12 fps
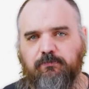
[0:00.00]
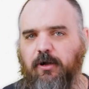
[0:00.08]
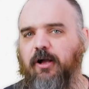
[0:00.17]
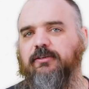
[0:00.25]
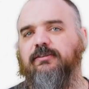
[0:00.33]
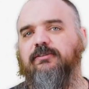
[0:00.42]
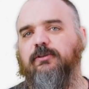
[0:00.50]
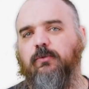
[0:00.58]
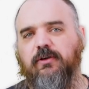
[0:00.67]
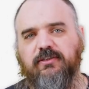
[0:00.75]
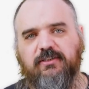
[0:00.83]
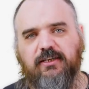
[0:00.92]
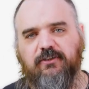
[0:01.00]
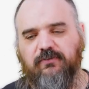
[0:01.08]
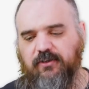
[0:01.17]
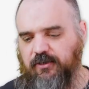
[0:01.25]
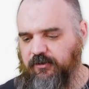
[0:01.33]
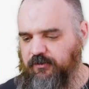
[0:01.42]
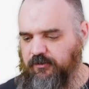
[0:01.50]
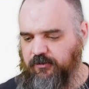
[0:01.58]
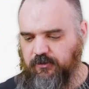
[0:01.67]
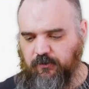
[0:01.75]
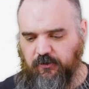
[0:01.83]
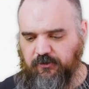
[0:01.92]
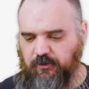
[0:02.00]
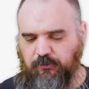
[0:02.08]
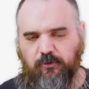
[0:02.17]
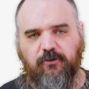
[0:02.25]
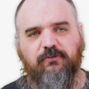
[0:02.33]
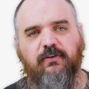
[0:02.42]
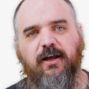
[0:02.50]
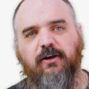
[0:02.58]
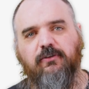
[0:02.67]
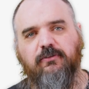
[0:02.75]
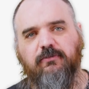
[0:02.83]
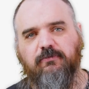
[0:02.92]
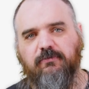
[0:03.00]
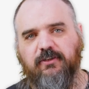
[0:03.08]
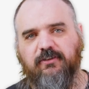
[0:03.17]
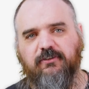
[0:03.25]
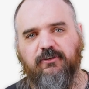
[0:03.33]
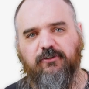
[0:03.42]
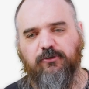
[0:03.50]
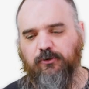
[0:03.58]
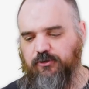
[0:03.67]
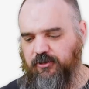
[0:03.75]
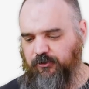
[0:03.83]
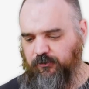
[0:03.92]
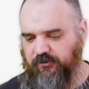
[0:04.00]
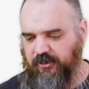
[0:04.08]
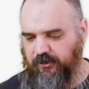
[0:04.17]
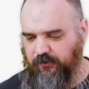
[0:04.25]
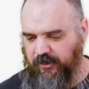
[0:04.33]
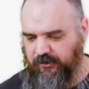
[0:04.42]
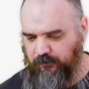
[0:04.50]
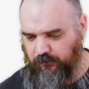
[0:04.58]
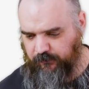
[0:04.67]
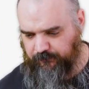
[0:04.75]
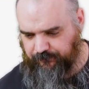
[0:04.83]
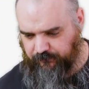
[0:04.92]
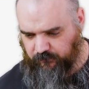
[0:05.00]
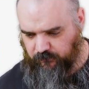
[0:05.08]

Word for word: bosses that want CSV or some sort of file, this is the solution. This will send it right to them.